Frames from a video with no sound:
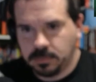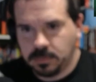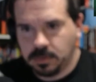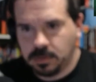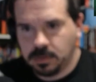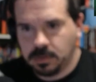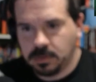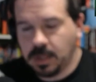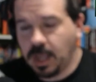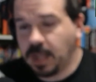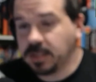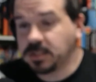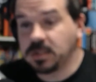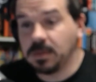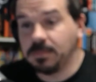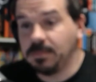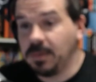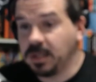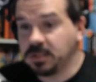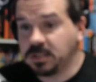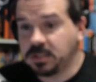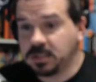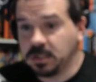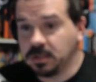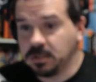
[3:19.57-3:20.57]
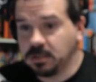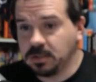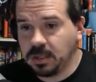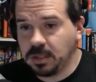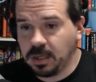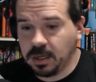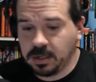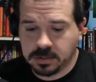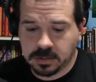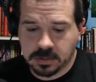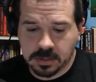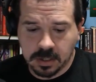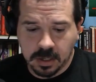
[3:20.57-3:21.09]
Not to mention
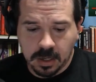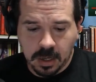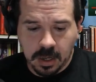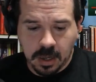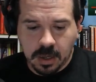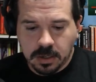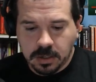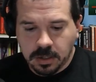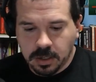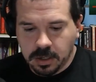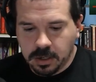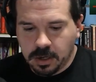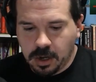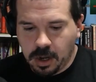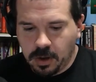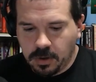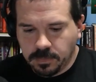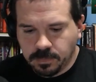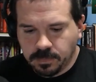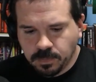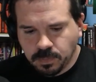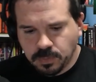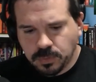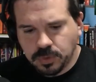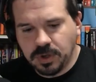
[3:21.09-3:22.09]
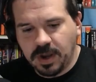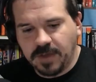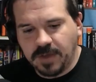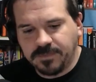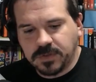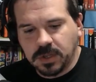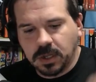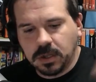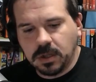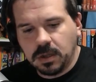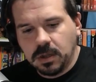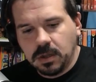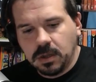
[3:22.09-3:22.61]
that, you know, you have
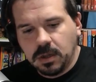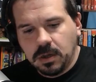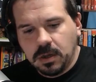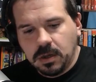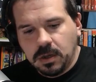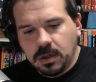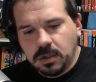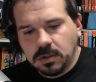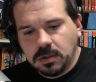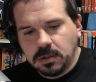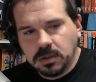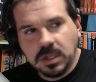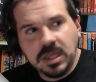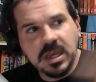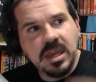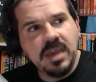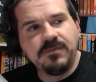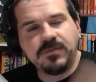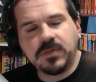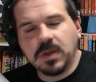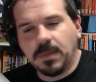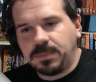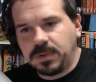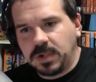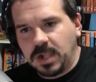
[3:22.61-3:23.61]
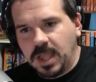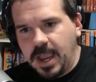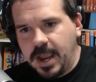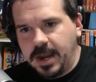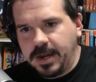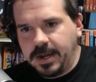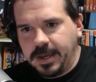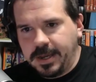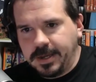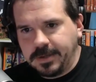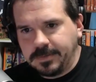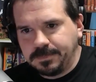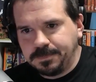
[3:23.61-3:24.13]
to leave the
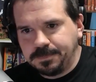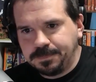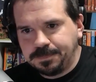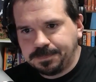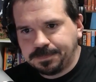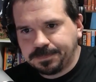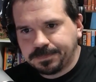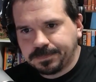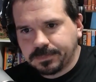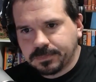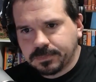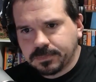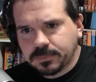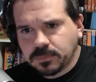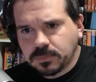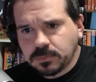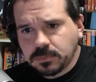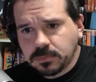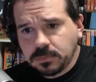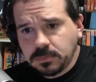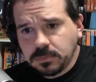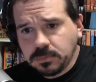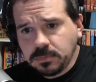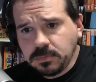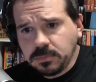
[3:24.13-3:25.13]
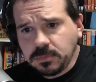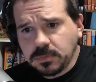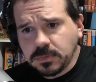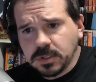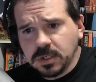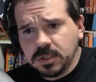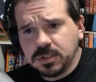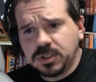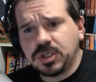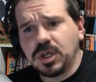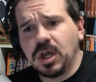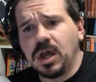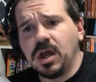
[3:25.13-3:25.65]
planet
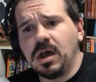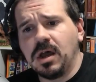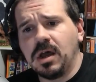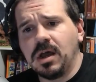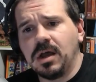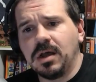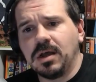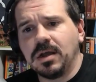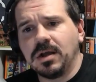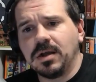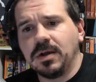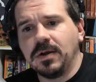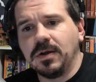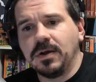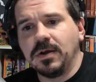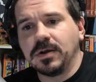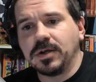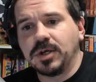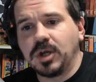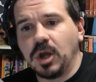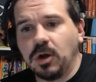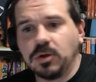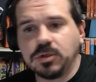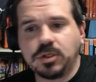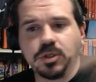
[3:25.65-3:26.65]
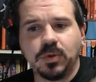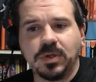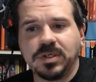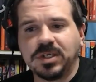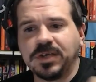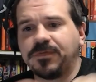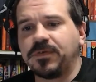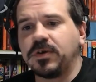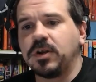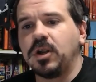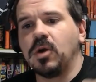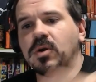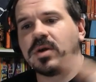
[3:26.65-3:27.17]
to go to a
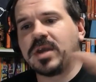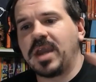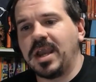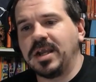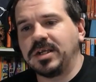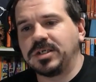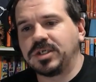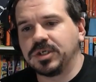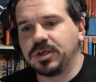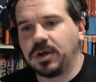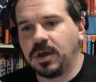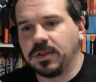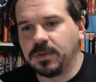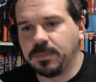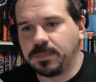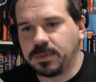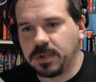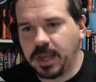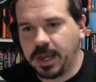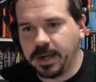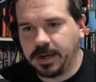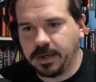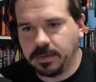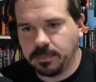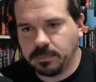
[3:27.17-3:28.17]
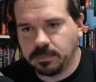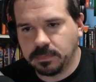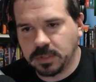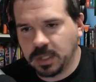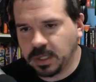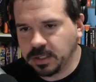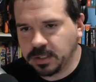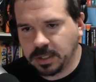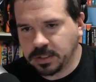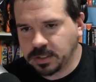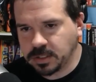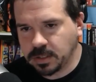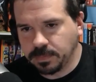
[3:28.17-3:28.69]
different location on the planet.
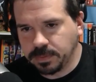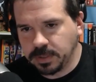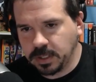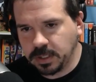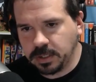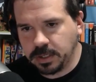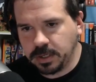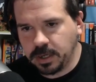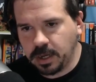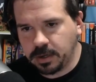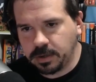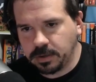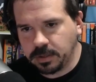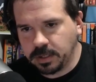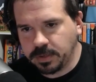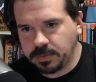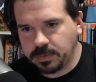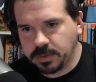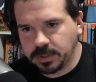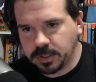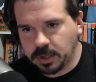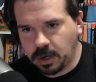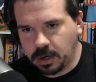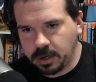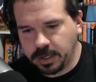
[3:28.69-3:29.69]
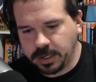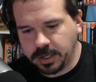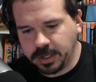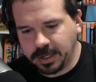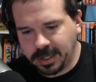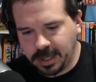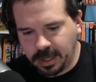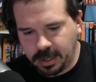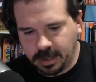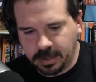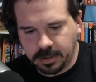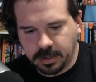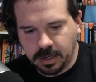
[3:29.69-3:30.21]
That's completely, utterly retarded.
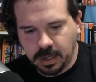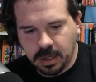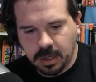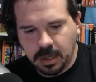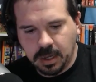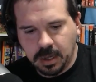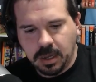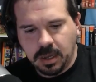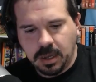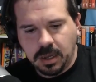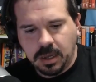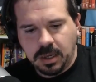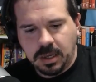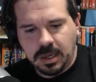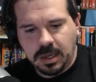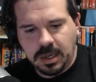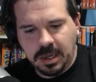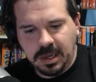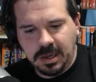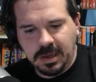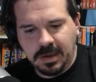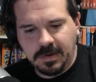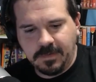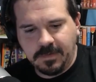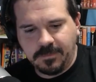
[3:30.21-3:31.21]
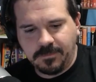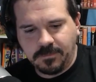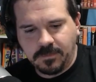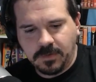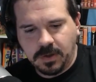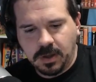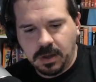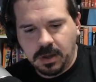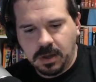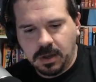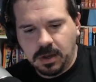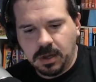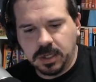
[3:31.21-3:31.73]
Again, if
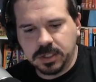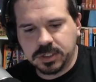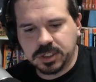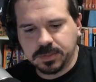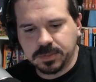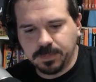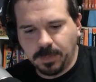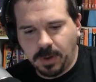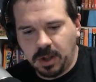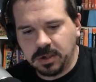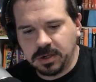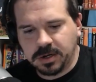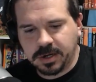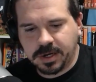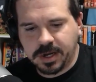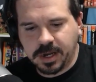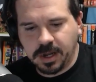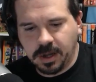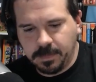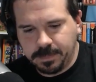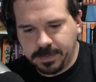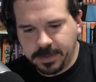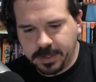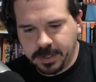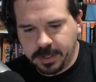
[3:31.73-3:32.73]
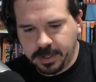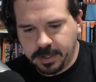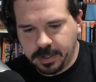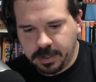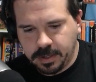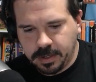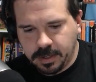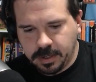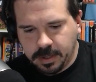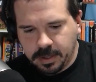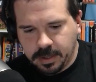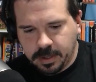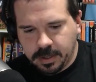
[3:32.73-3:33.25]
a smaller company
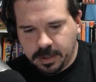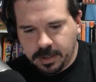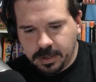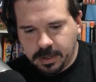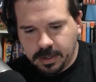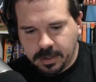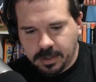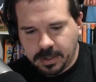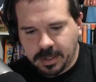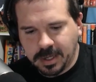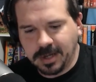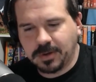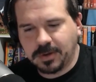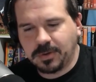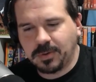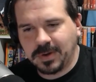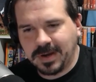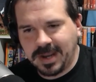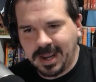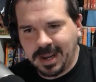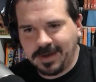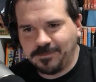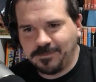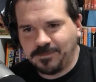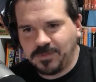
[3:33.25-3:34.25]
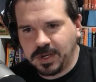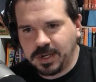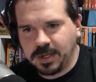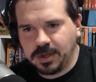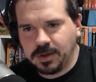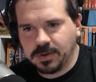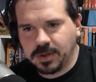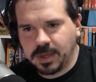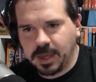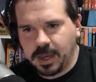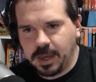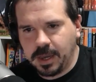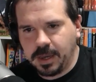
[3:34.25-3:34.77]
can create a video
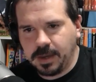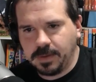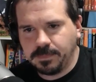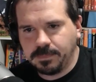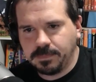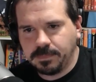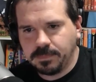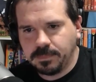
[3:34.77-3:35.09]
game